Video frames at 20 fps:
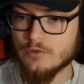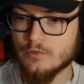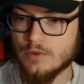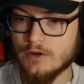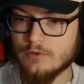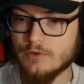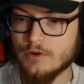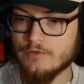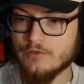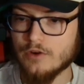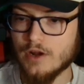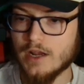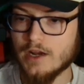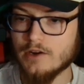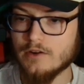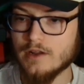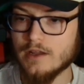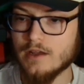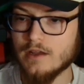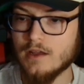Red River
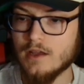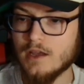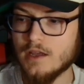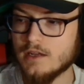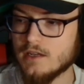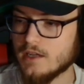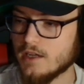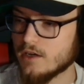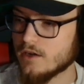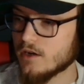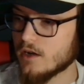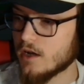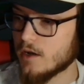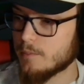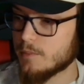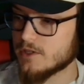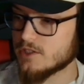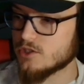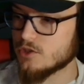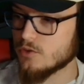area,
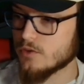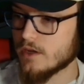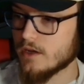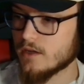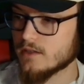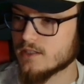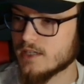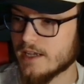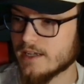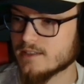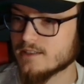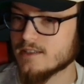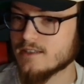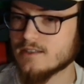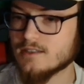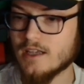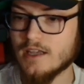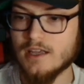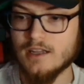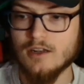near Paducah,
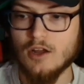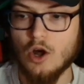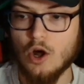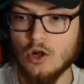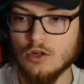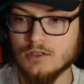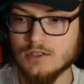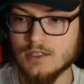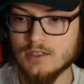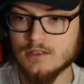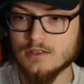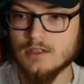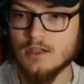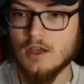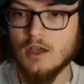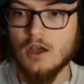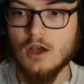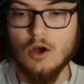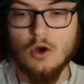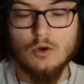Texas, and Altus,
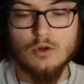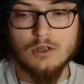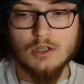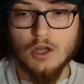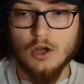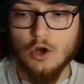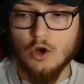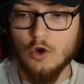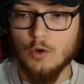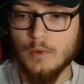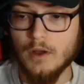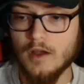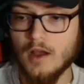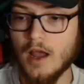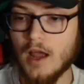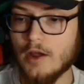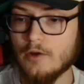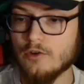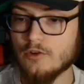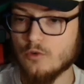Oklahoma,
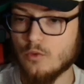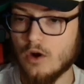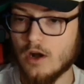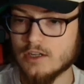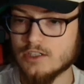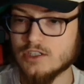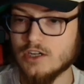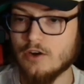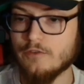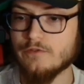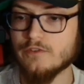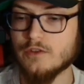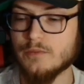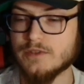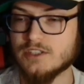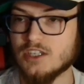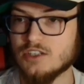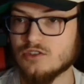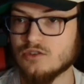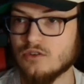I would watch out for the
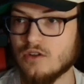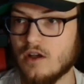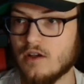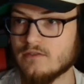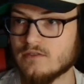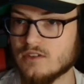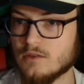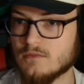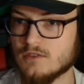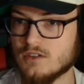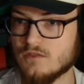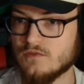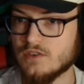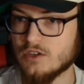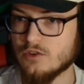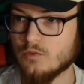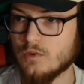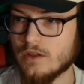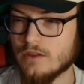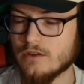potential of some
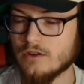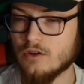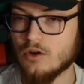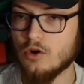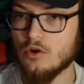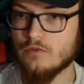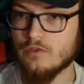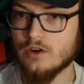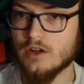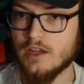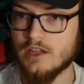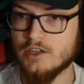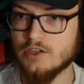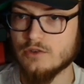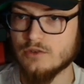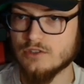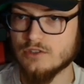severe weather over in your